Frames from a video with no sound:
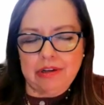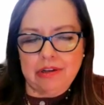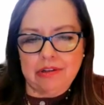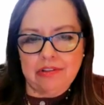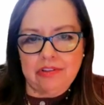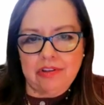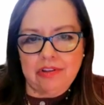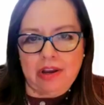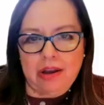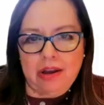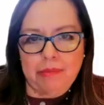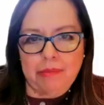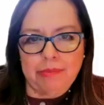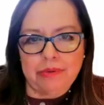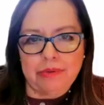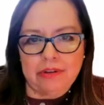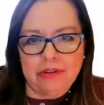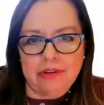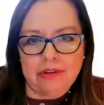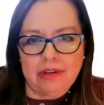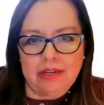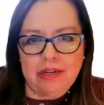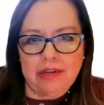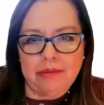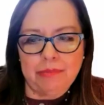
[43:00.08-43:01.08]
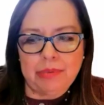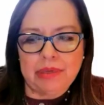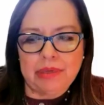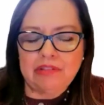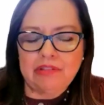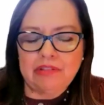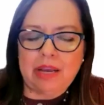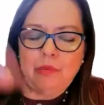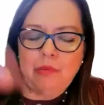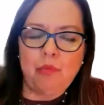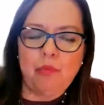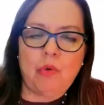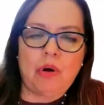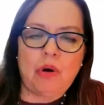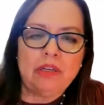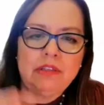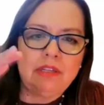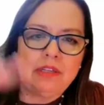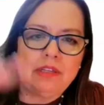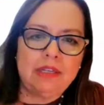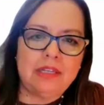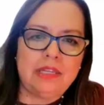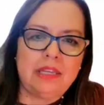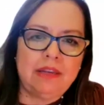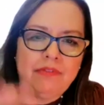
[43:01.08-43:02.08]
on top, because I want
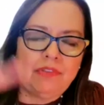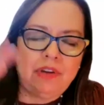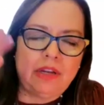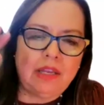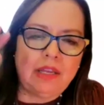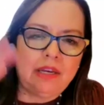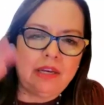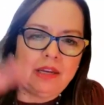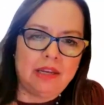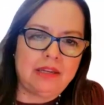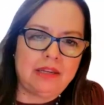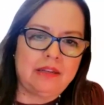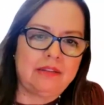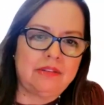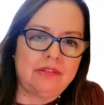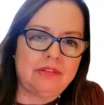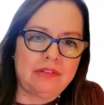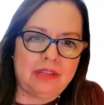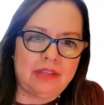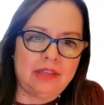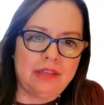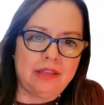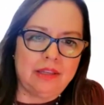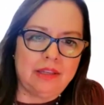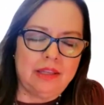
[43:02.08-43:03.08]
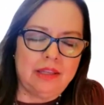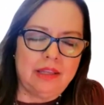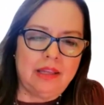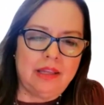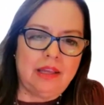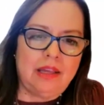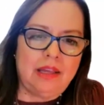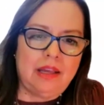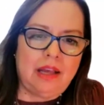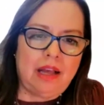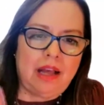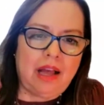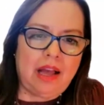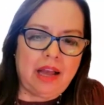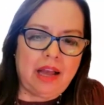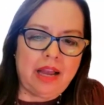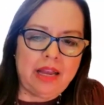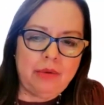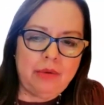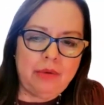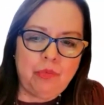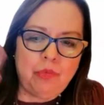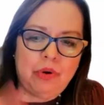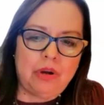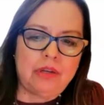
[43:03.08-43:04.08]
to leave a legacy.
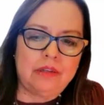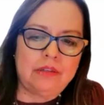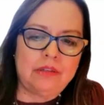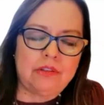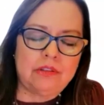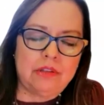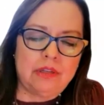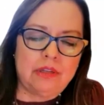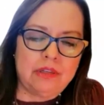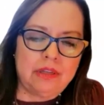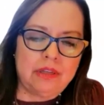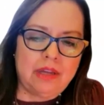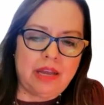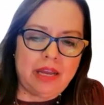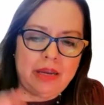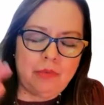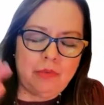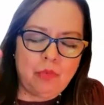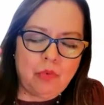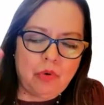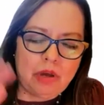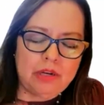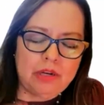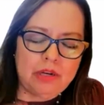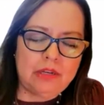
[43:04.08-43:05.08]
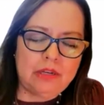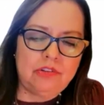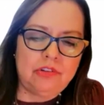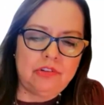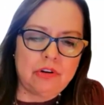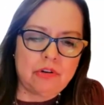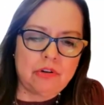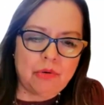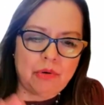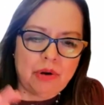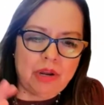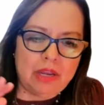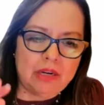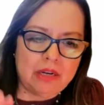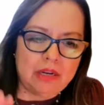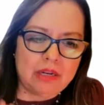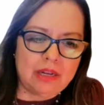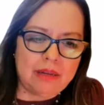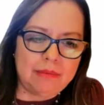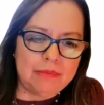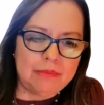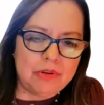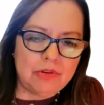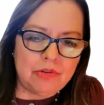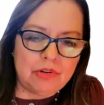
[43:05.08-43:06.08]
I wanted to create a
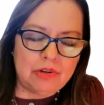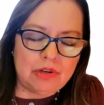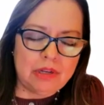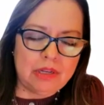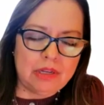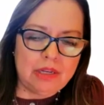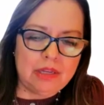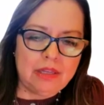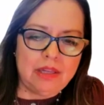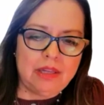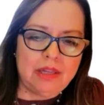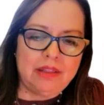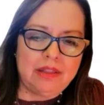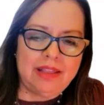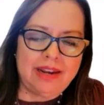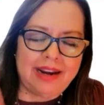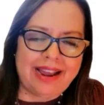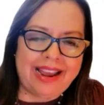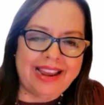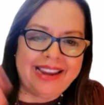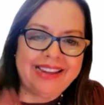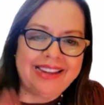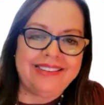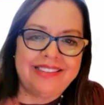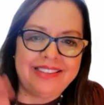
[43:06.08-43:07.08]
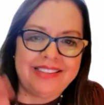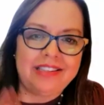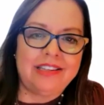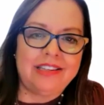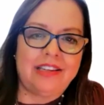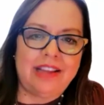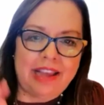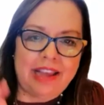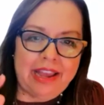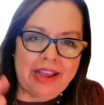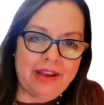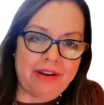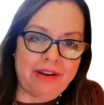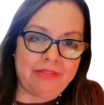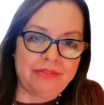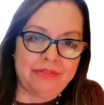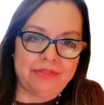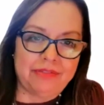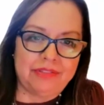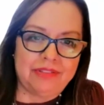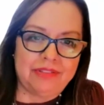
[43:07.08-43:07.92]
community that I didn't have.